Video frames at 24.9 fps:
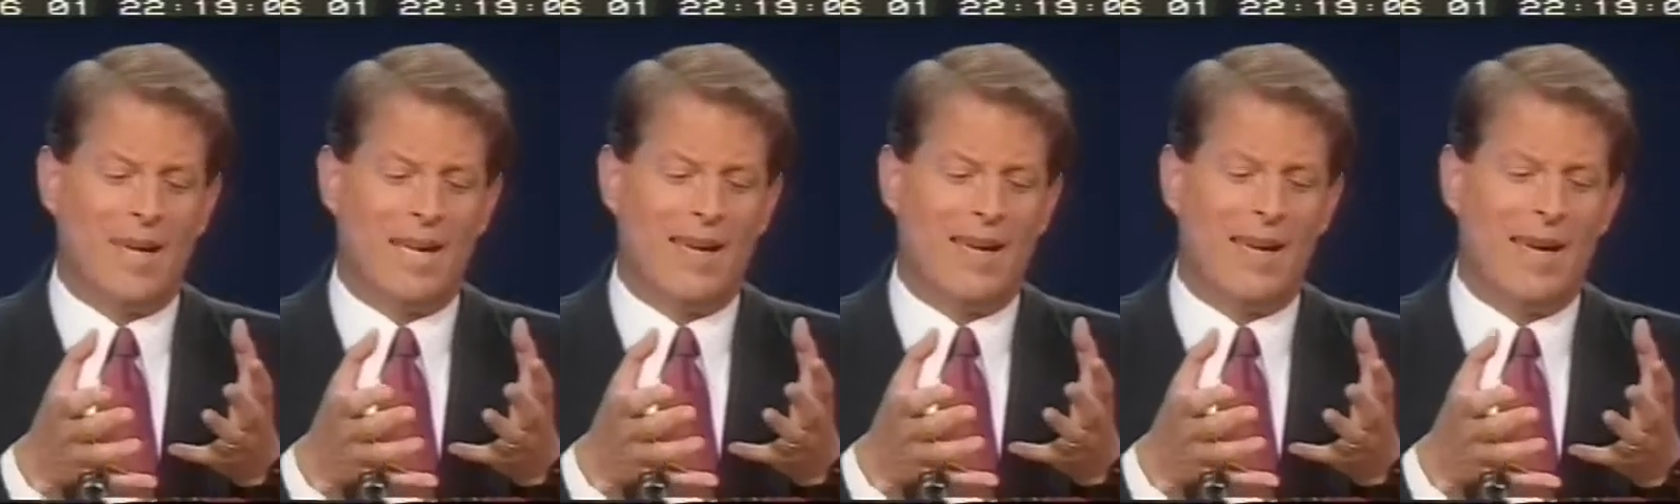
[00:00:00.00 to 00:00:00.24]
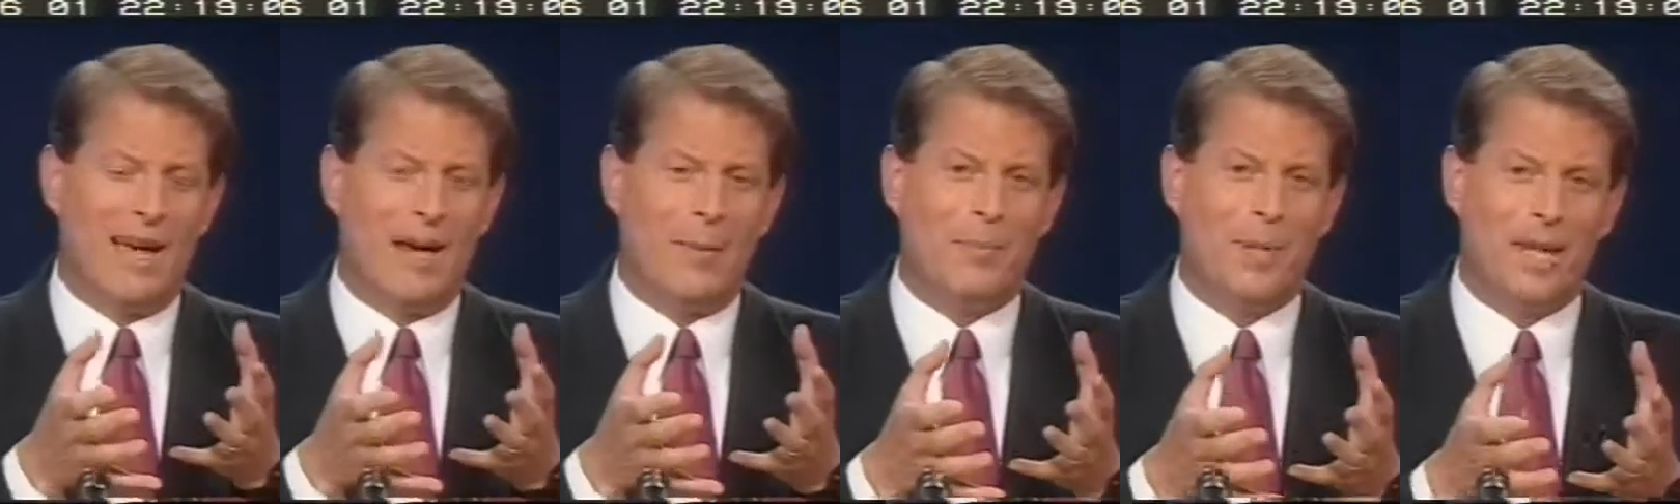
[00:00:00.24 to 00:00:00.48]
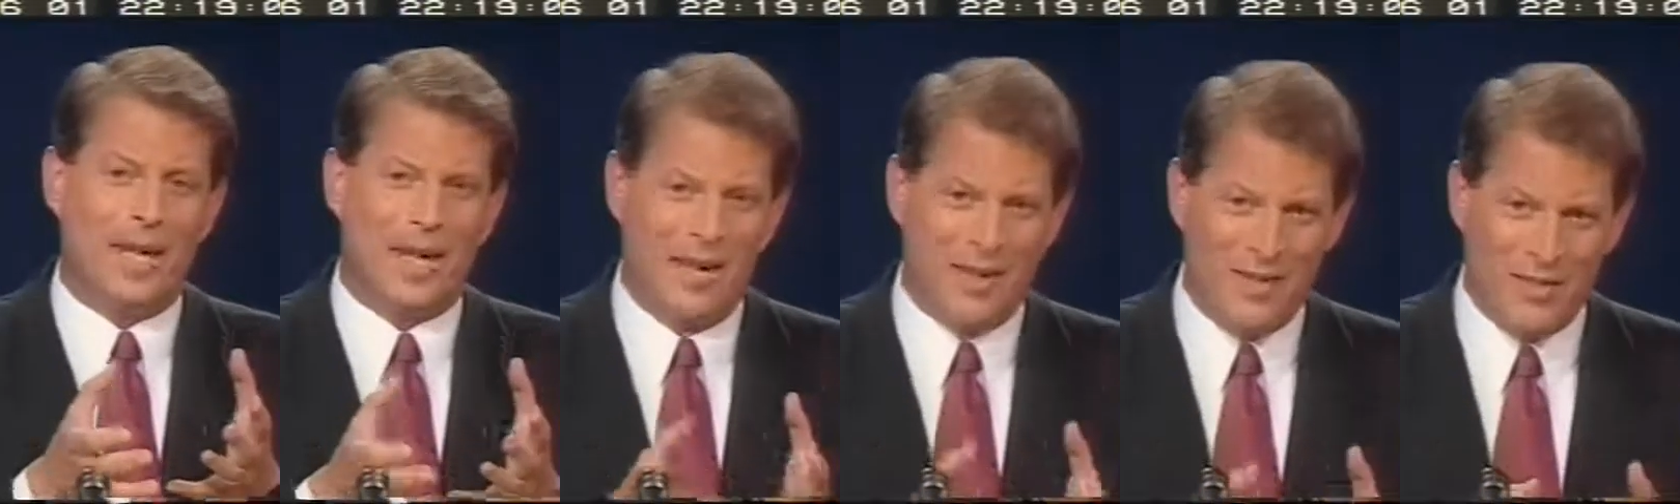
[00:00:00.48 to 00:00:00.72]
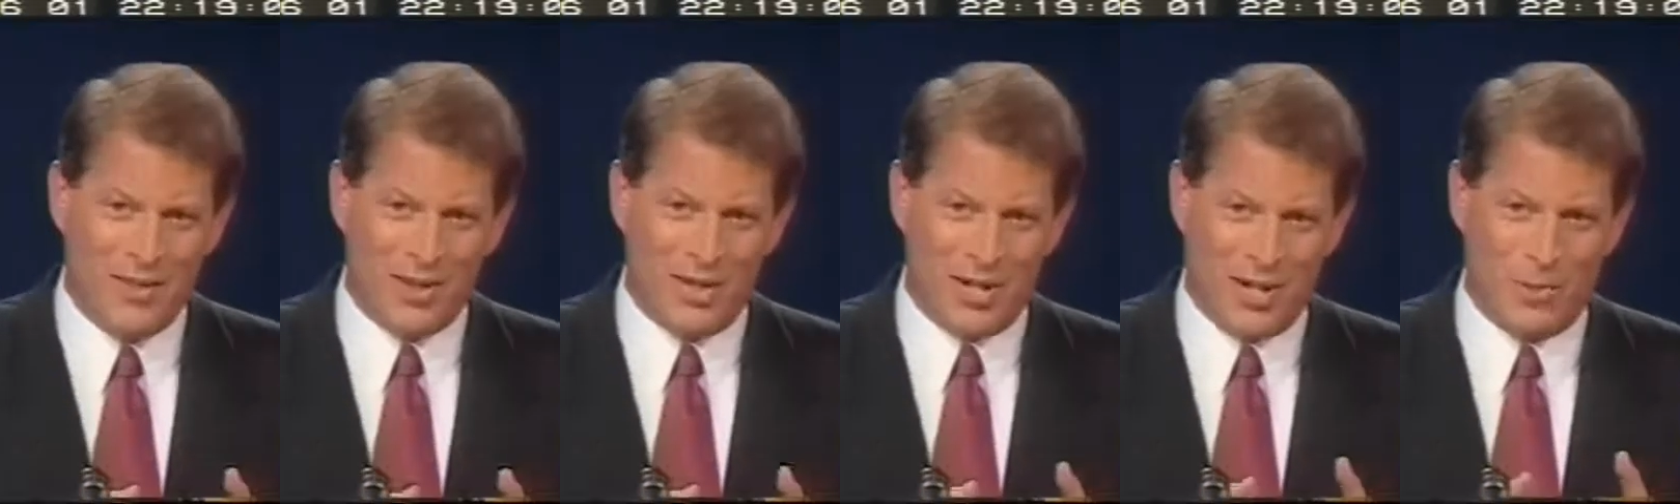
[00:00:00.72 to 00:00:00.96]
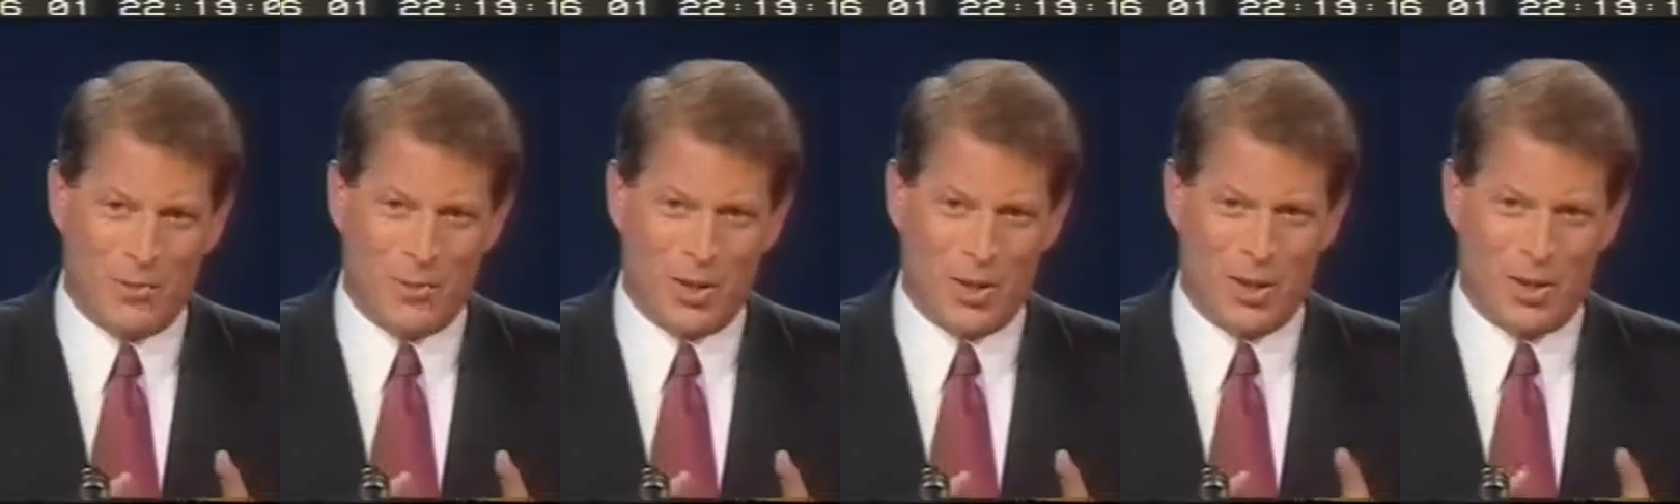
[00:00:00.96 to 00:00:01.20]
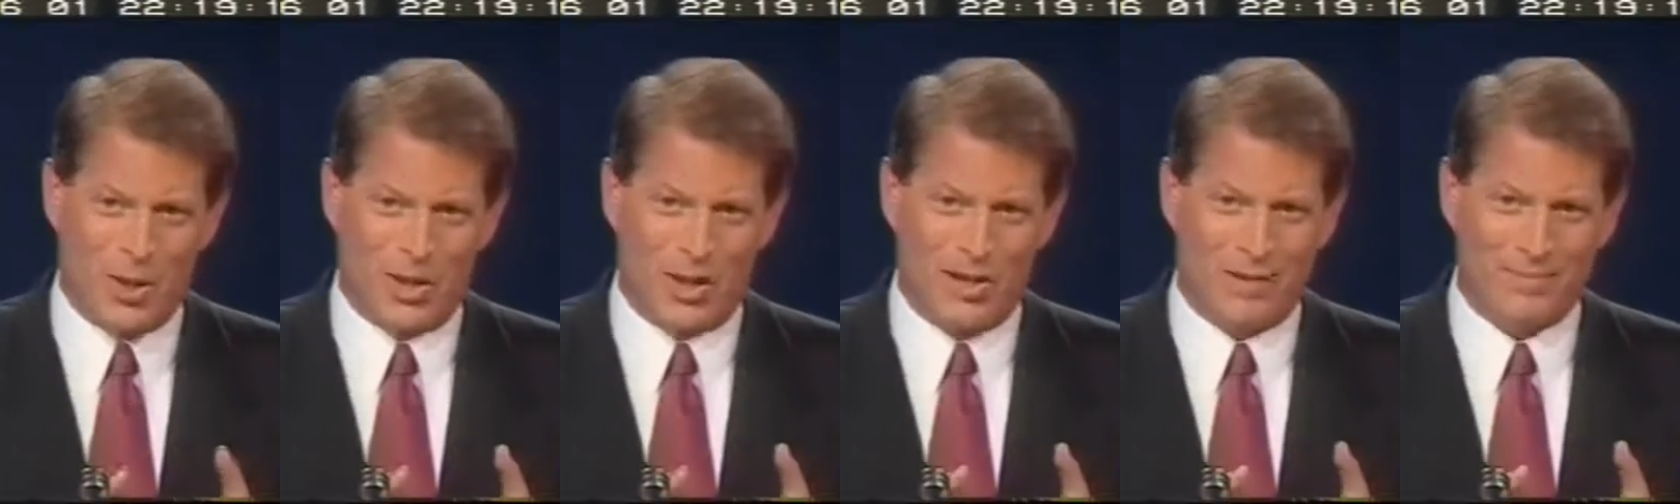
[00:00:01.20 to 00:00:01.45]
kept in the
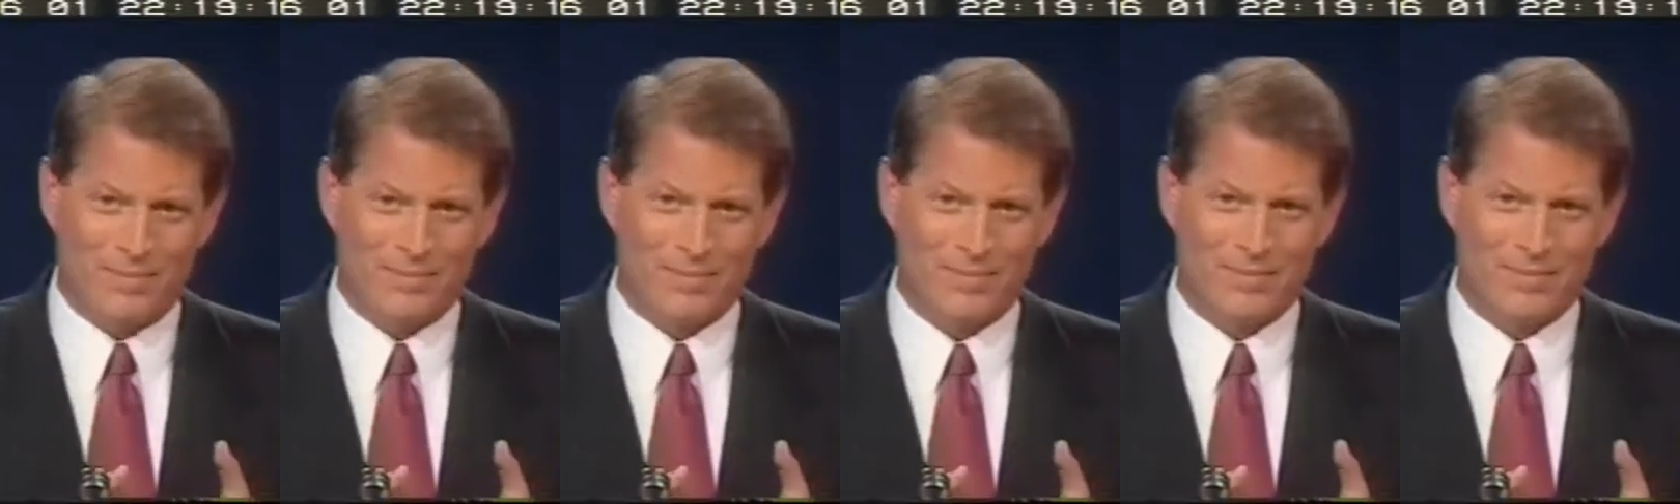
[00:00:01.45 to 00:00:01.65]
community.